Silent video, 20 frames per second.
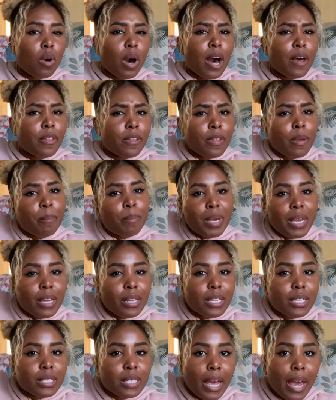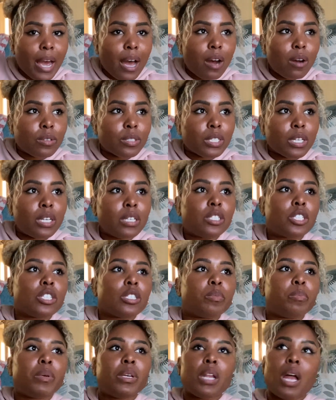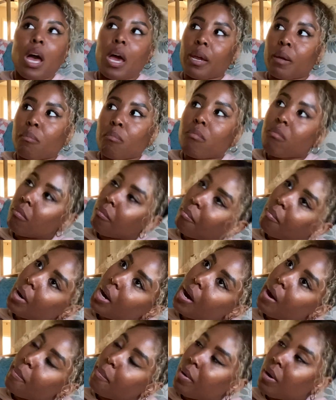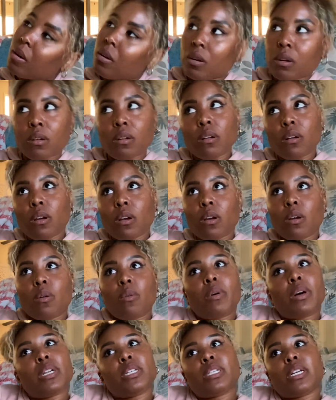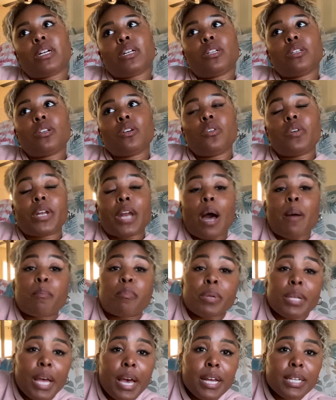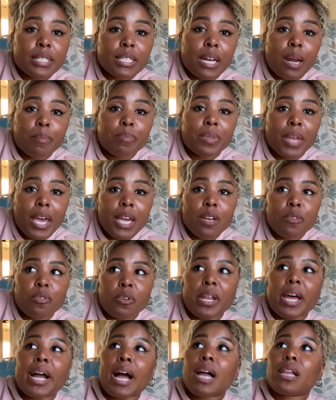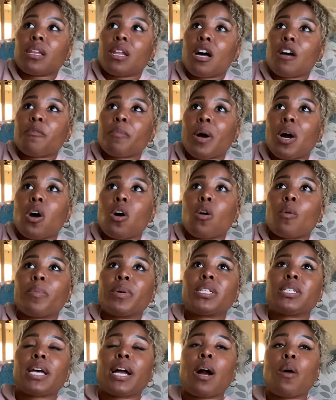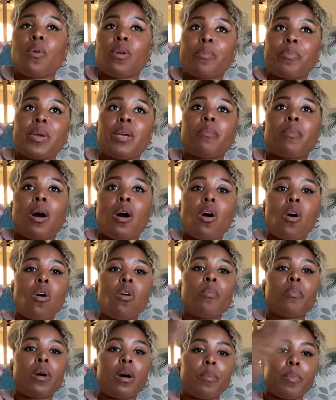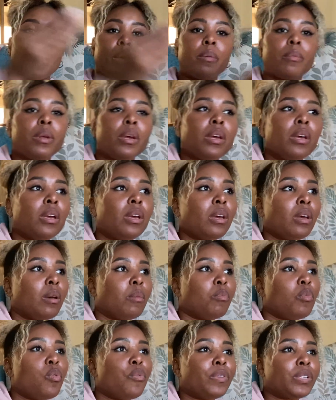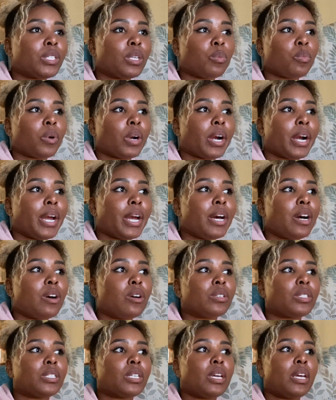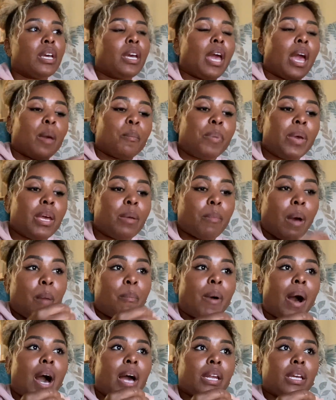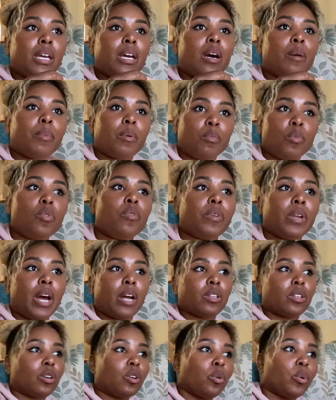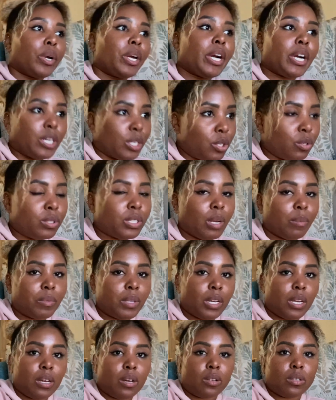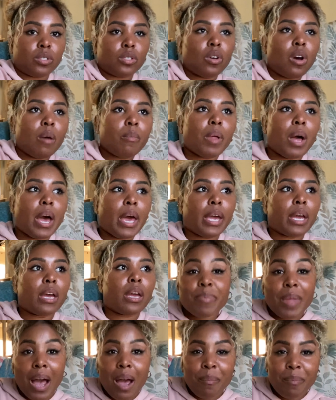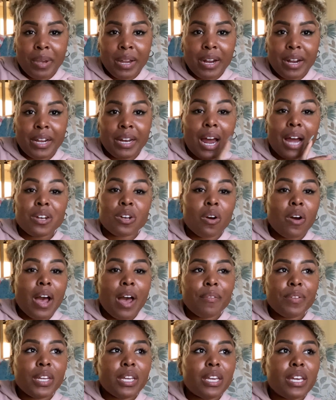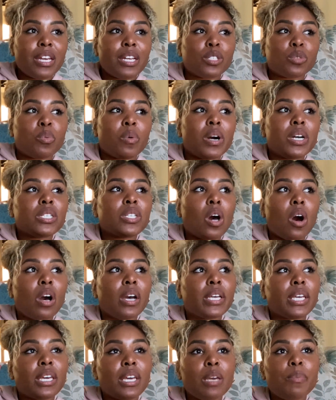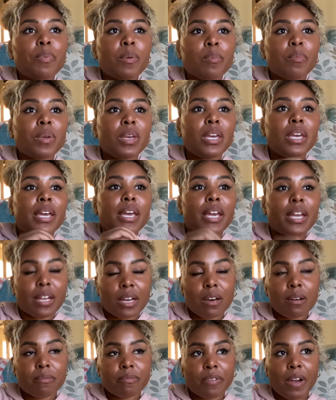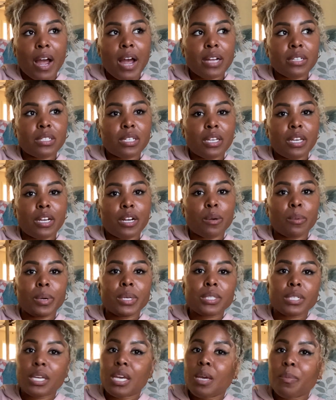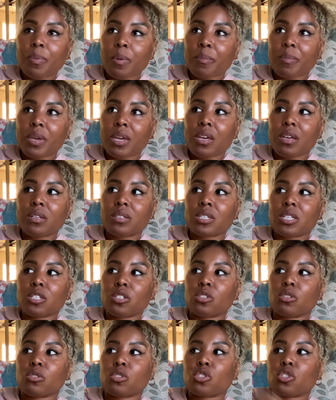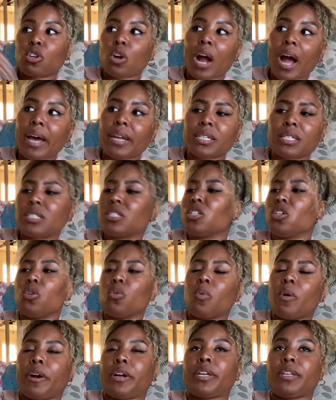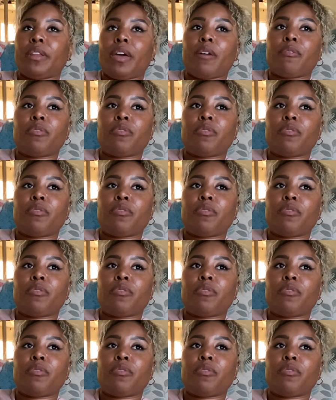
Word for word: other than be in this house and just be like, what is there to do? And I'm blessed and I'm thankful. Like I love my home, but it's like I want to pick my home up and move it somewhere else and pick my body up and move it out the career and do something else. So I'm like, not married. I don't have any kids. What's keeping me confined to here? What's keeping me to try to still work in that